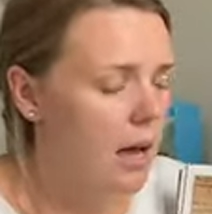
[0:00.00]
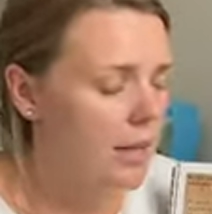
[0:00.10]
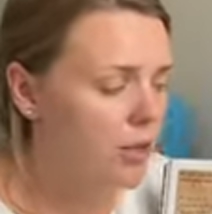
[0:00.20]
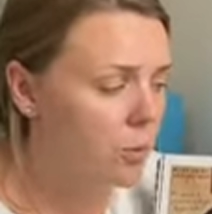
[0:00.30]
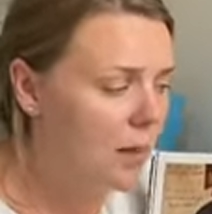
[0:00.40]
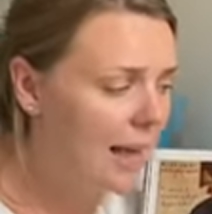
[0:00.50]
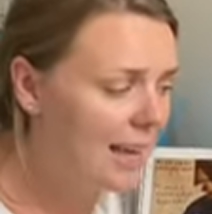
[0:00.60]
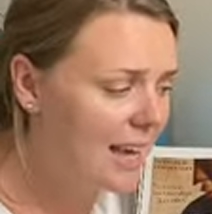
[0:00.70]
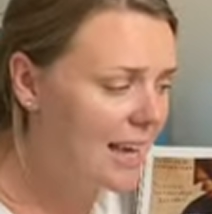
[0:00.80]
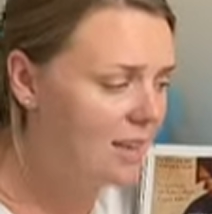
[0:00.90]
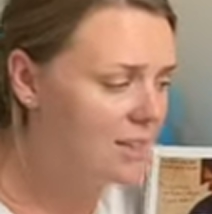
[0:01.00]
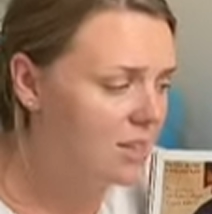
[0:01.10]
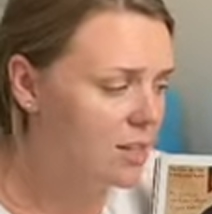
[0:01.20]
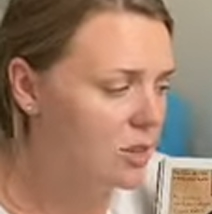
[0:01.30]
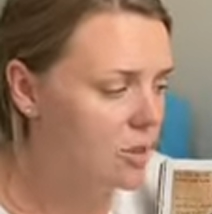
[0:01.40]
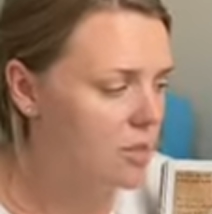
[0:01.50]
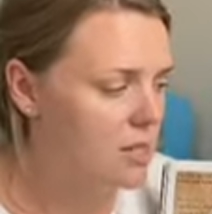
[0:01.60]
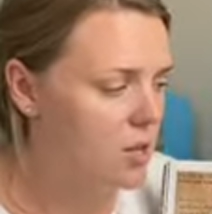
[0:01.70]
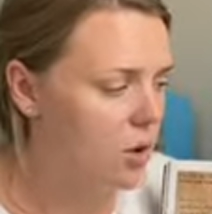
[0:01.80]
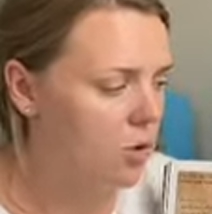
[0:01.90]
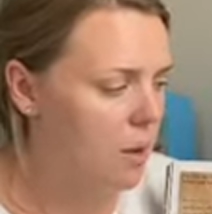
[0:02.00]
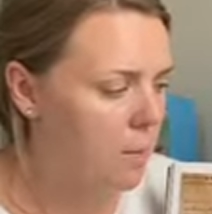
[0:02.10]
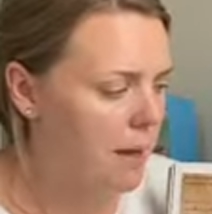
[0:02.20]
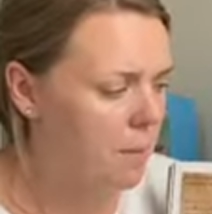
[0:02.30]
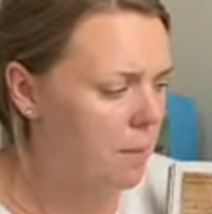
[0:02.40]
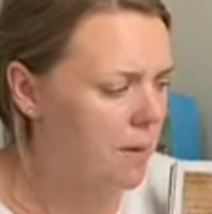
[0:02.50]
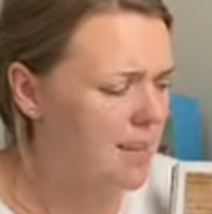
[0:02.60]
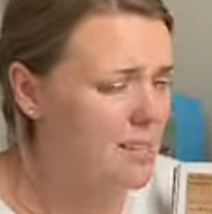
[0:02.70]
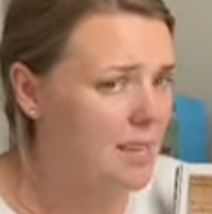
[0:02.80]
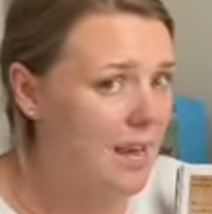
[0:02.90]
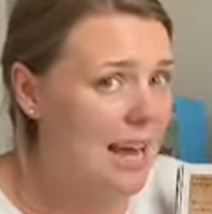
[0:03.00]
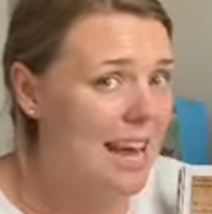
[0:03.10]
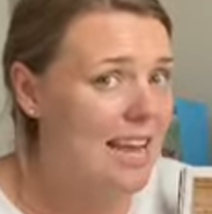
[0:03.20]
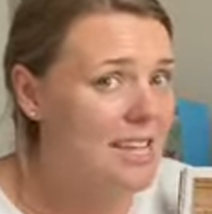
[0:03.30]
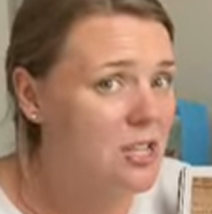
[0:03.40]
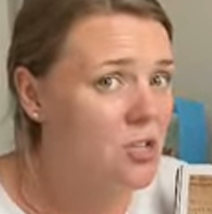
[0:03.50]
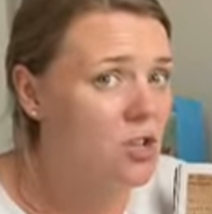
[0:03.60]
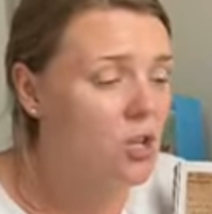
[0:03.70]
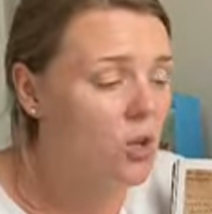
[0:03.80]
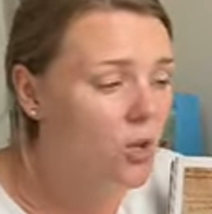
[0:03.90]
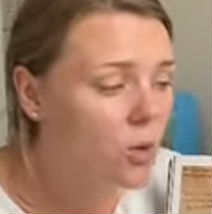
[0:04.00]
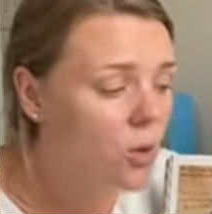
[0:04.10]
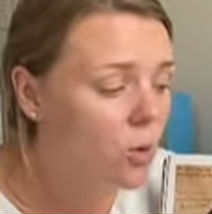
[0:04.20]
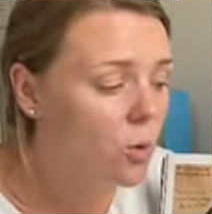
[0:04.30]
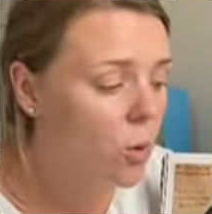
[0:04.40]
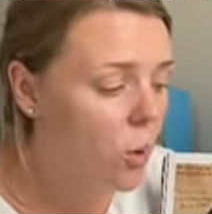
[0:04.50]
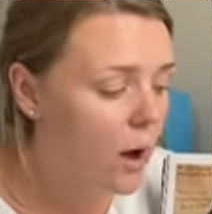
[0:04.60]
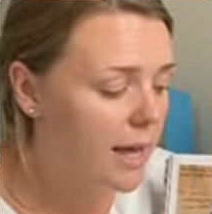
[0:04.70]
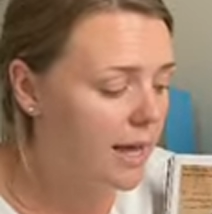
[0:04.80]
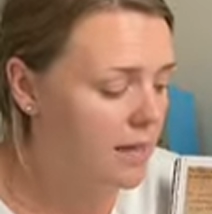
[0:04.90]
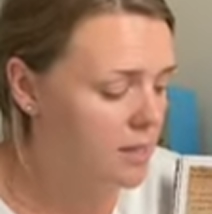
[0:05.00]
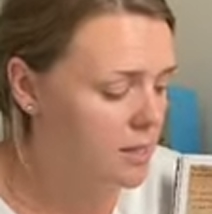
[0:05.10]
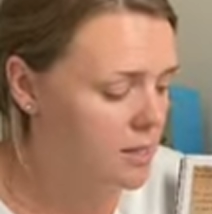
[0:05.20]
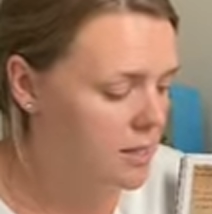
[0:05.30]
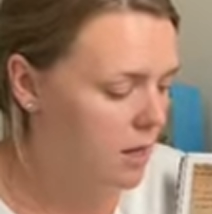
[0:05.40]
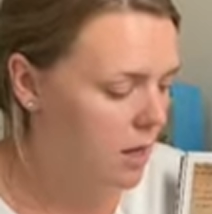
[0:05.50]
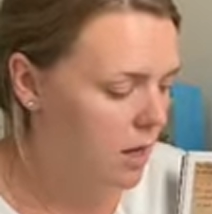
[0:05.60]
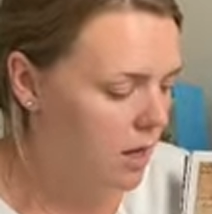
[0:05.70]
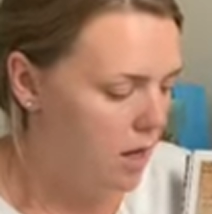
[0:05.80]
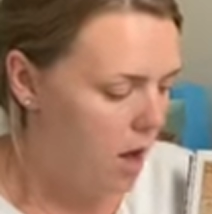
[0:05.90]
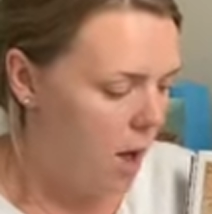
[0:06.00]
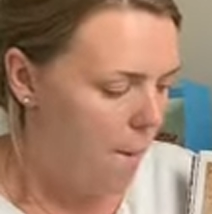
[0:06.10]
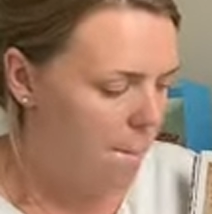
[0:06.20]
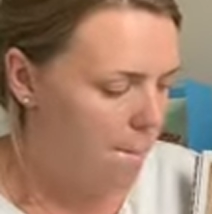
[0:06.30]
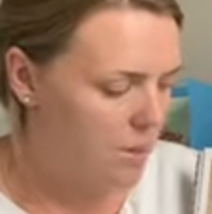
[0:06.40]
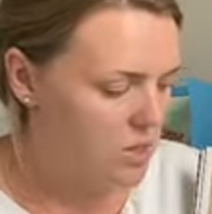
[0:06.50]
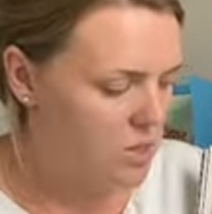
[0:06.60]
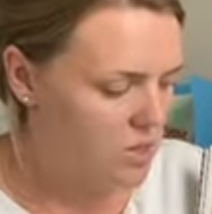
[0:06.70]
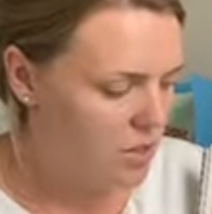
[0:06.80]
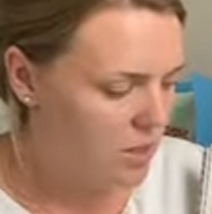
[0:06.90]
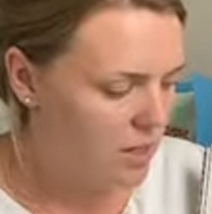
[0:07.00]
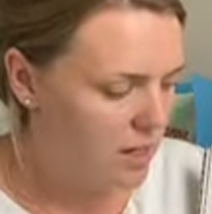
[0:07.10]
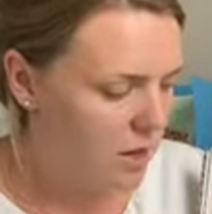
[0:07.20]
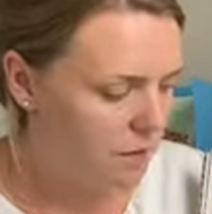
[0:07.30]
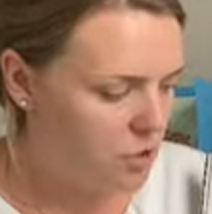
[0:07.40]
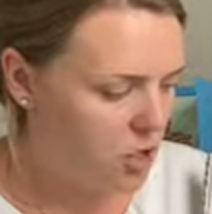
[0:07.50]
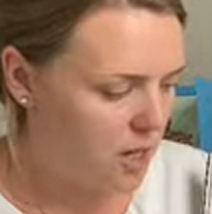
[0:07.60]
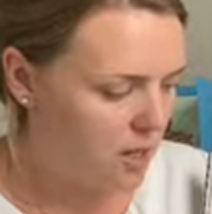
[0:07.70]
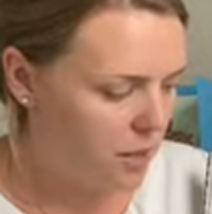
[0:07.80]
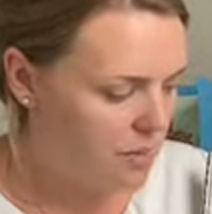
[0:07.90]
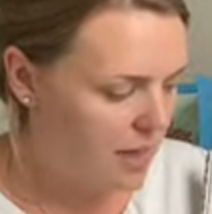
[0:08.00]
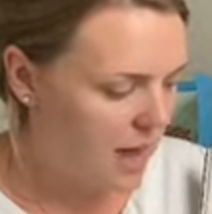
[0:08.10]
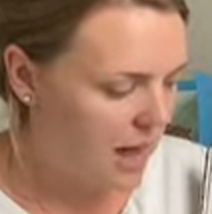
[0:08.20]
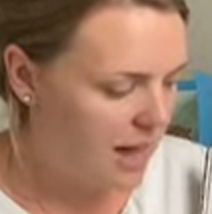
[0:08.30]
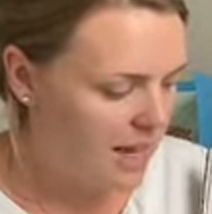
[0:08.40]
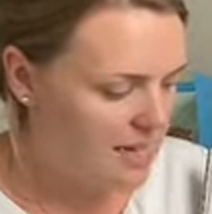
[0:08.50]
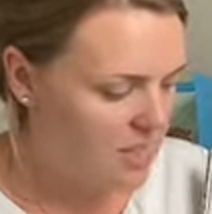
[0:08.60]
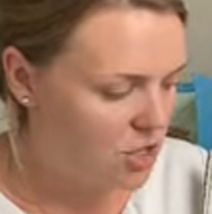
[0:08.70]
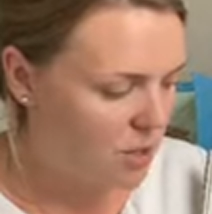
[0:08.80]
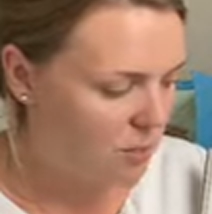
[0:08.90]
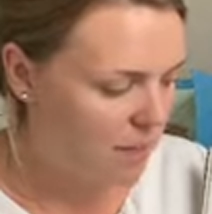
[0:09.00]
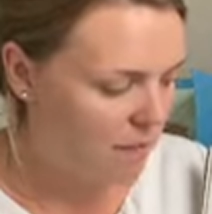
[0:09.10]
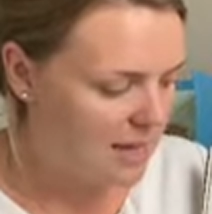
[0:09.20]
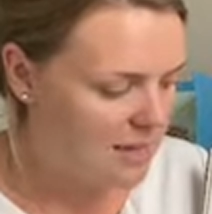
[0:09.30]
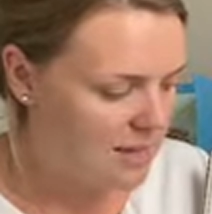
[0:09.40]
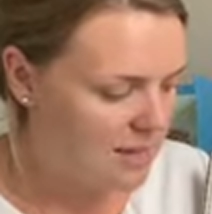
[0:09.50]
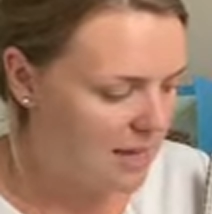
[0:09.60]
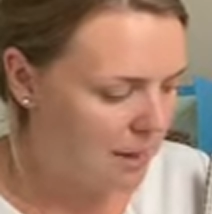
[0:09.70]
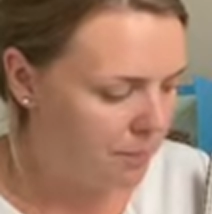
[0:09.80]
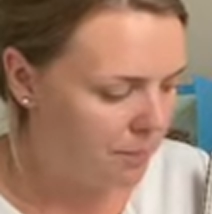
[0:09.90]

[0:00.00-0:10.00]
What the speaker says: "I don't like it," Lucy told her pig puppet. "It's too quiet." But soon enough she closed her eyes and she was fast asleep.